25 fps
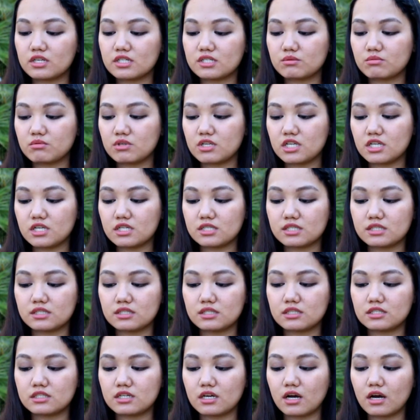This one is
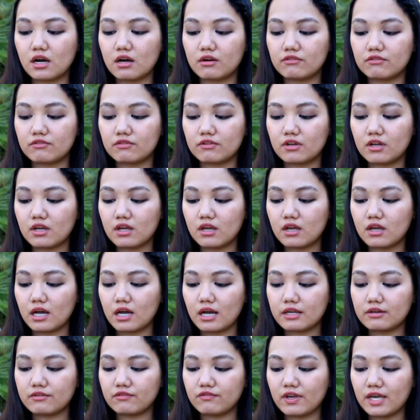the Dove
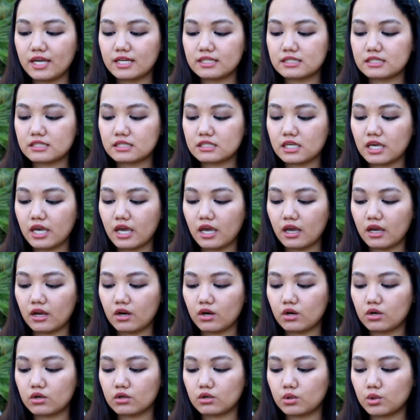Advanced
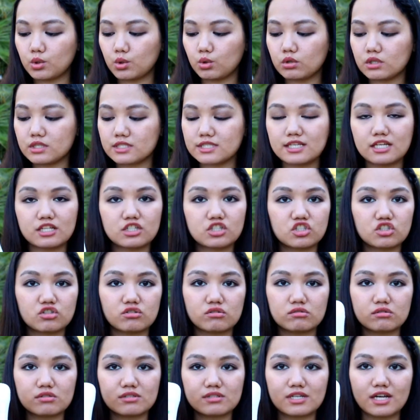Care Cool
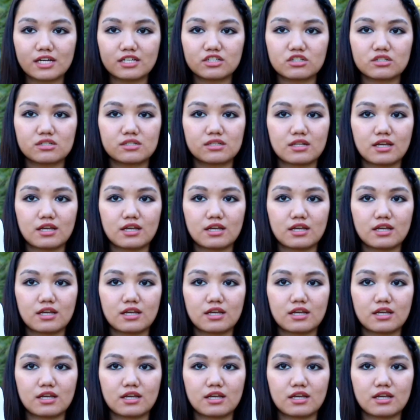Essentials. I